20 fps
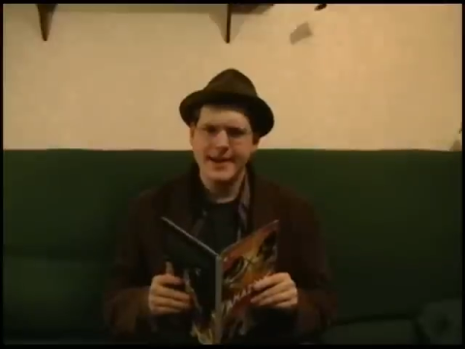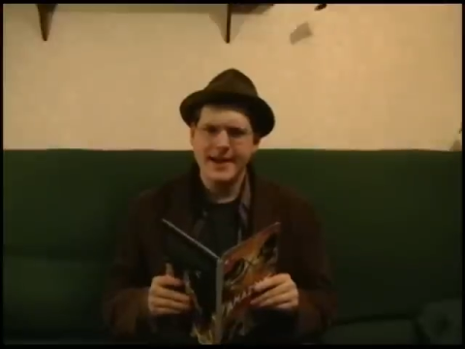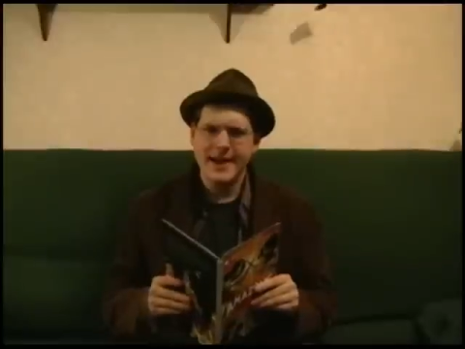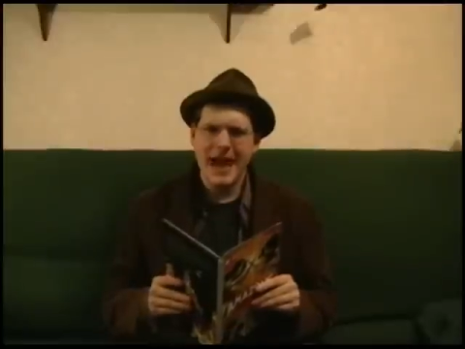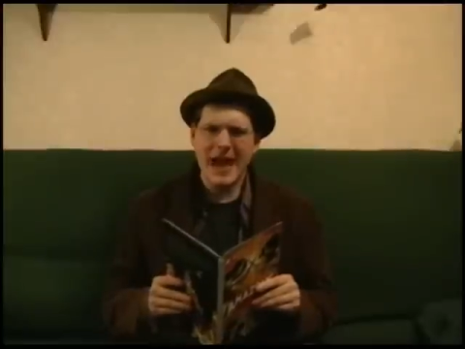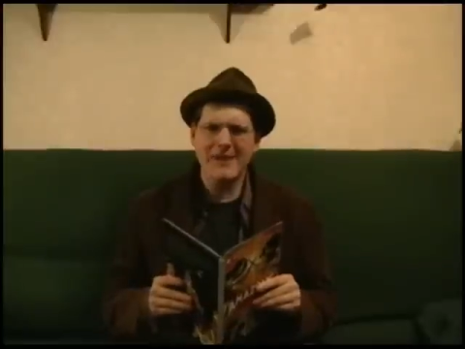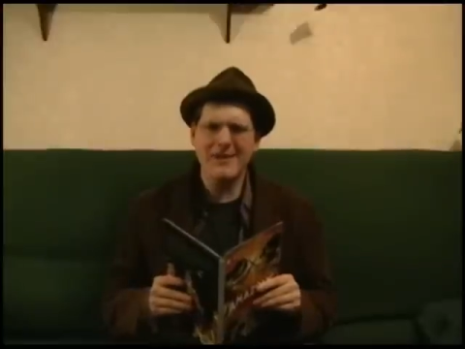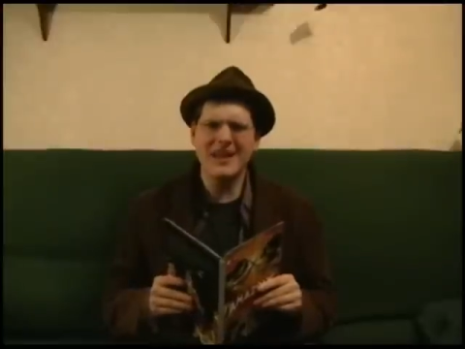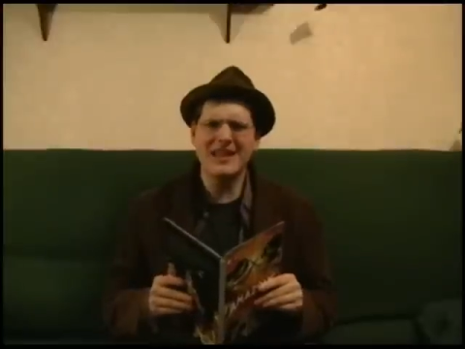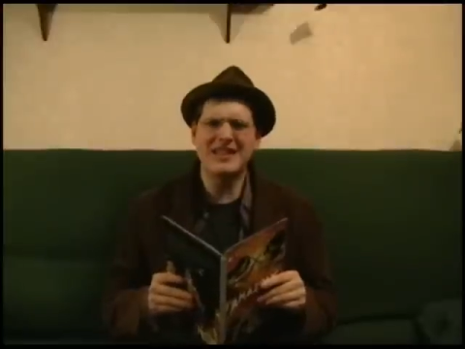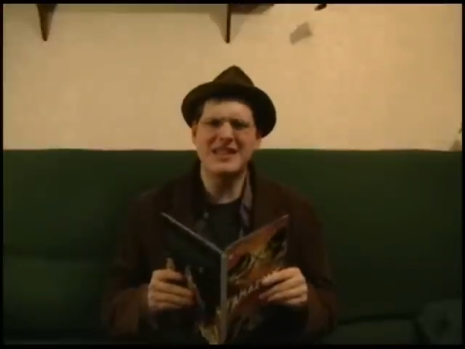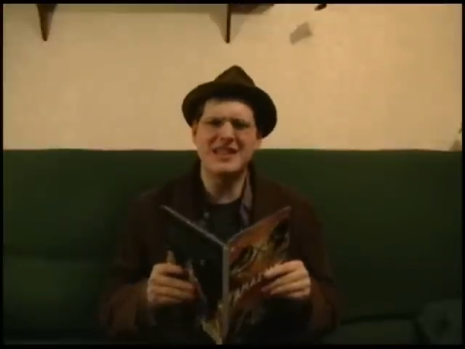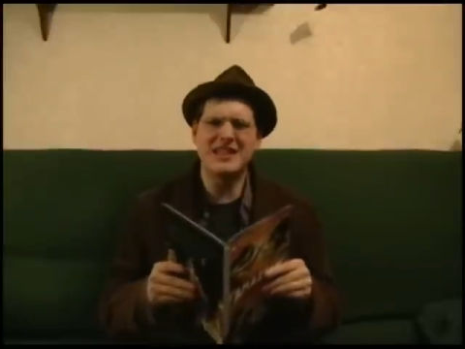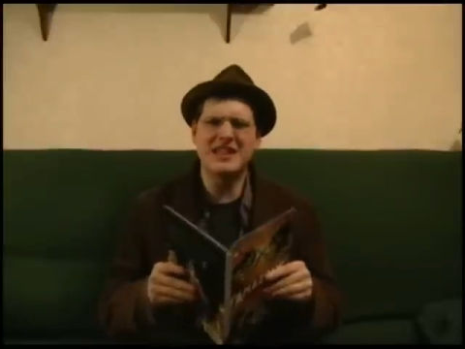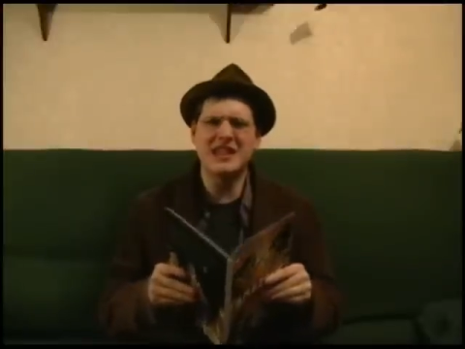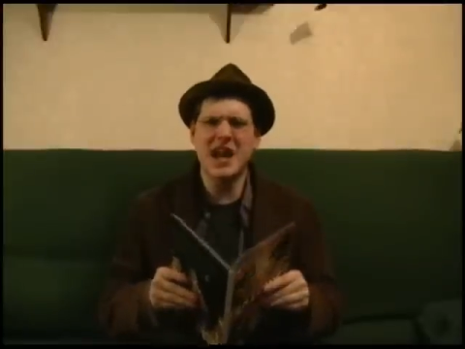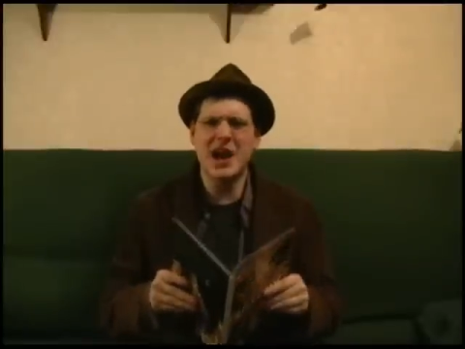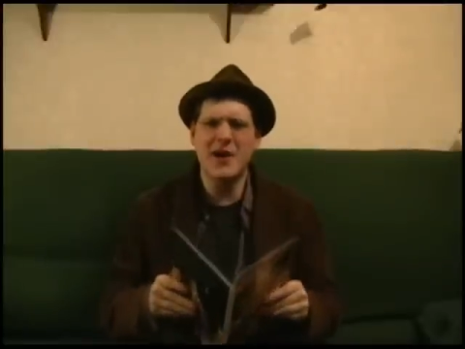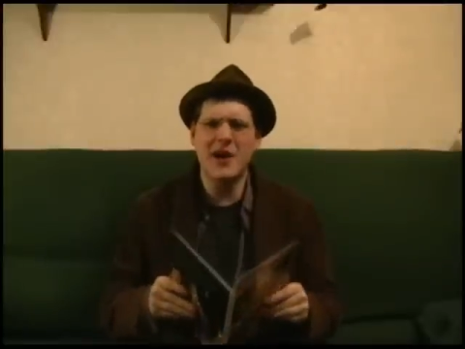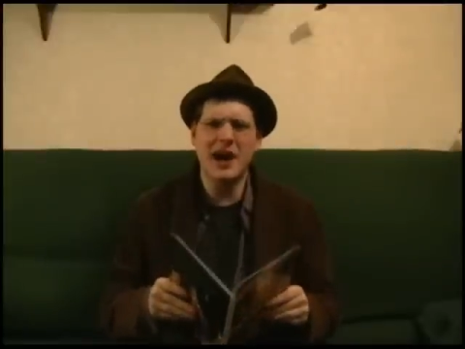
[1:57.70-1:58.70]
I mean,
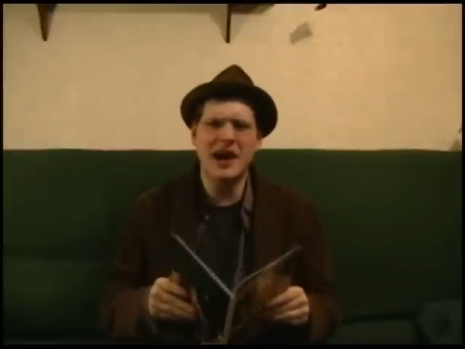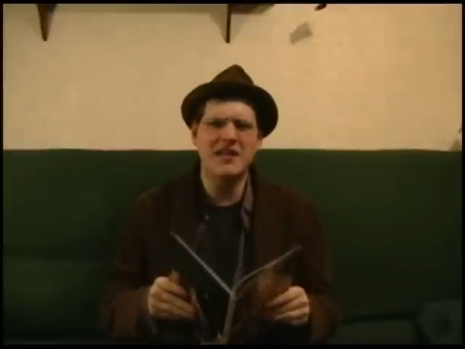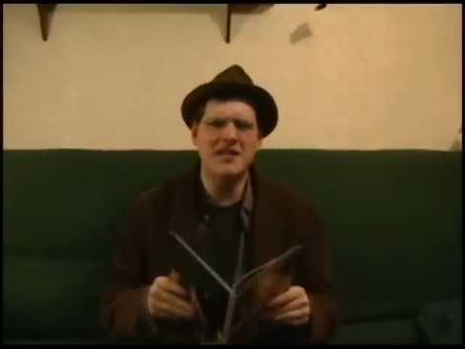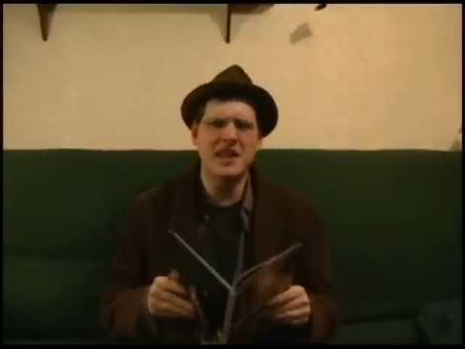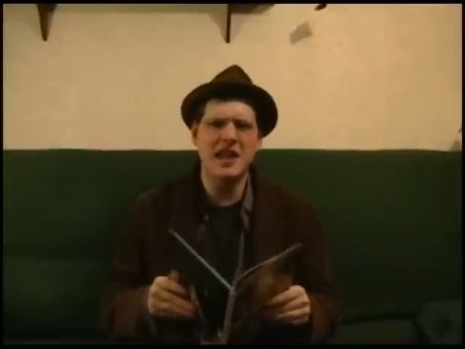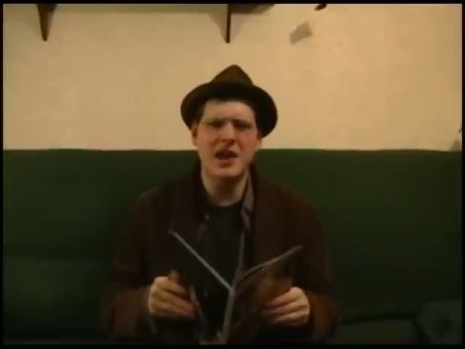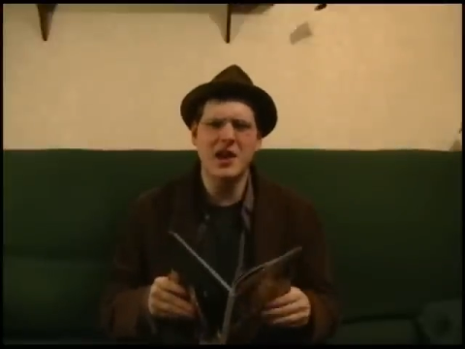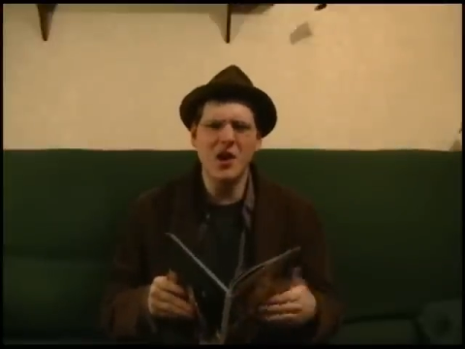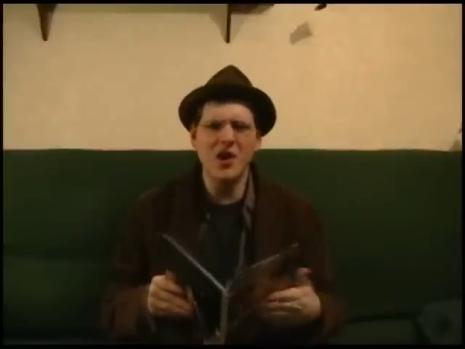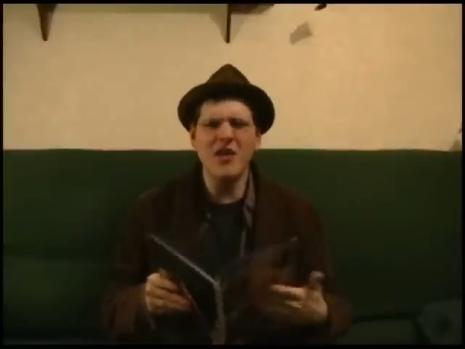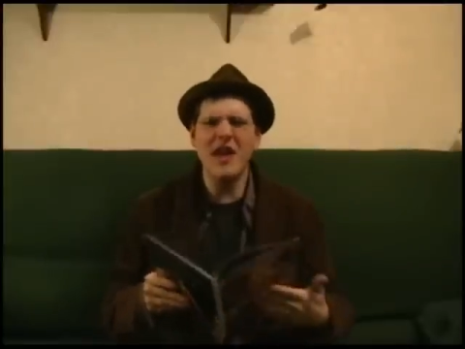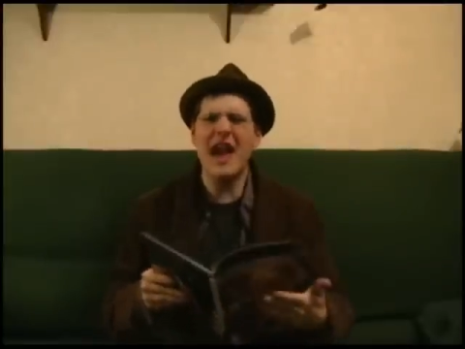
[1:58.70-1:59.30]
seriously, who